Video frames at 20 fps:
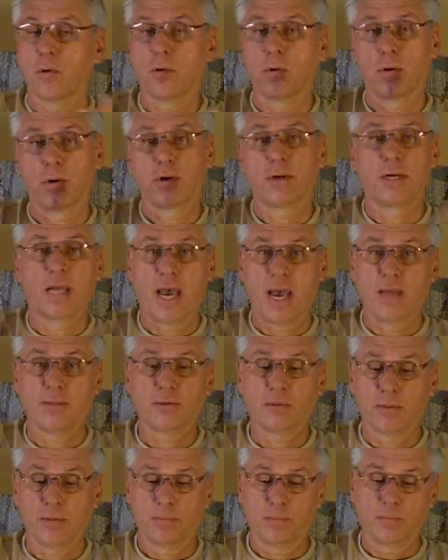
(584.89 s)
or
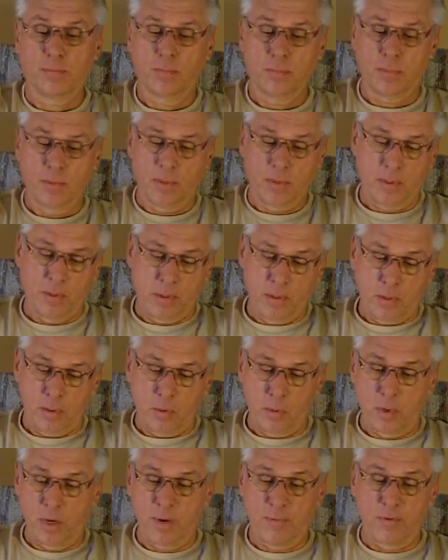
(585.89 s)
not
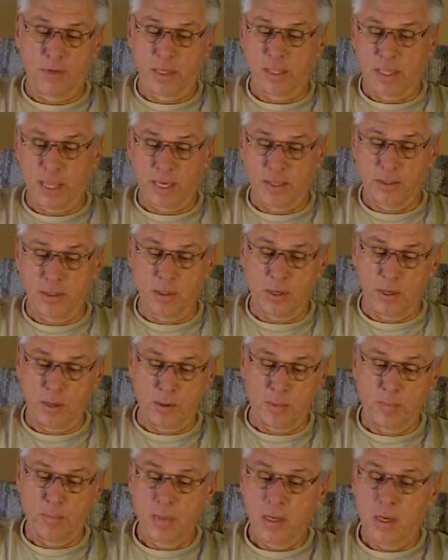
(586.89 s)
whatever you'd like to do.